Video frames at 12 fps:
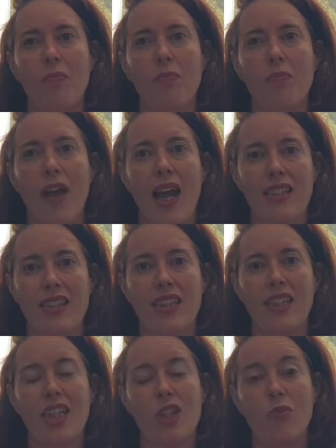as the
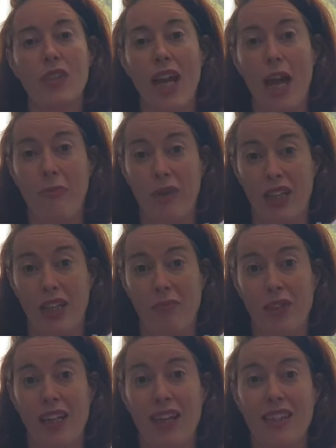siege was happening
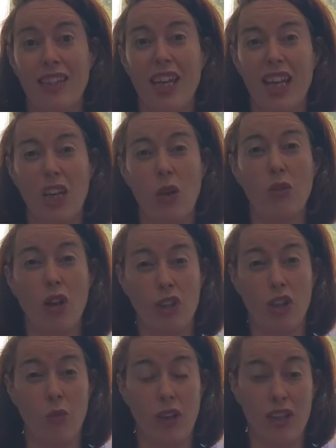because they no
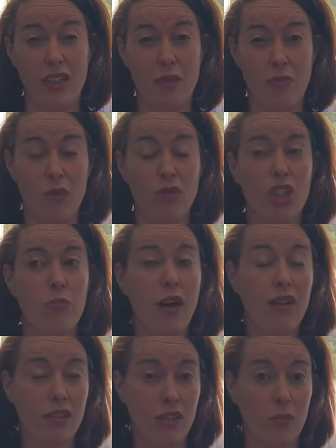longer wanted to be
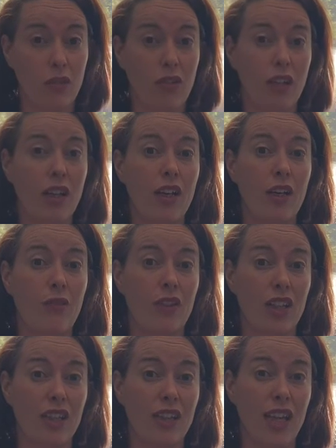responsible for
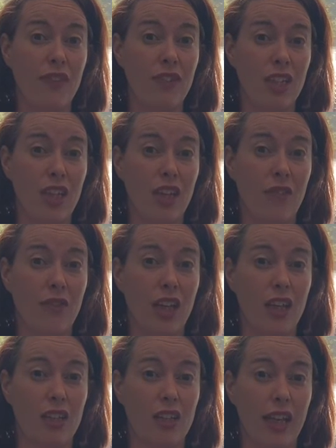the safety of
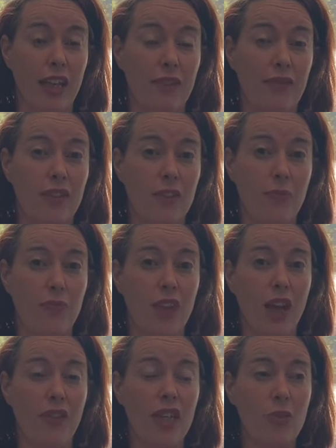their slaves.
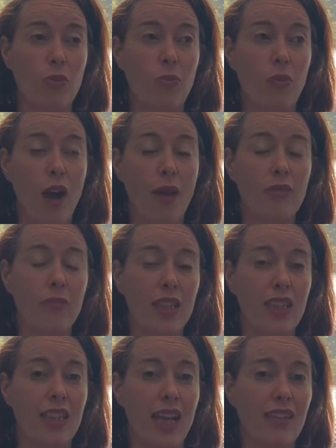Now, these were
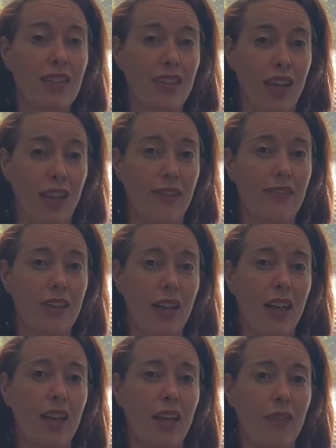probably debt slaves,
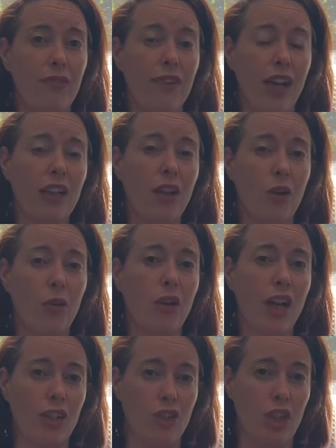fellow
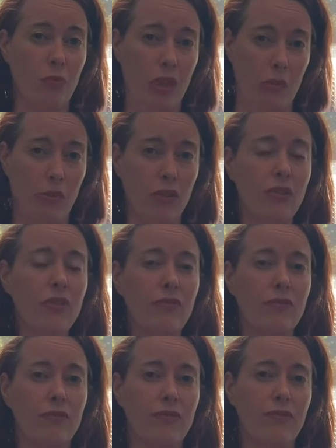country people,
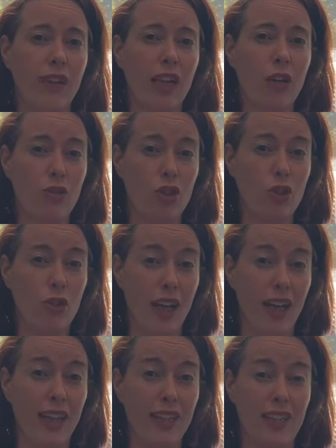fellow
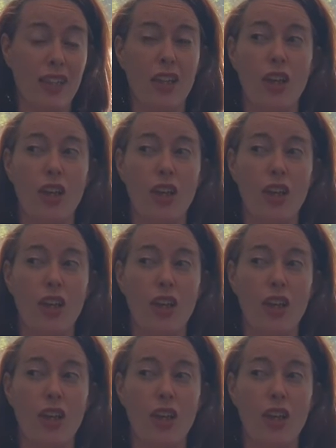Judahites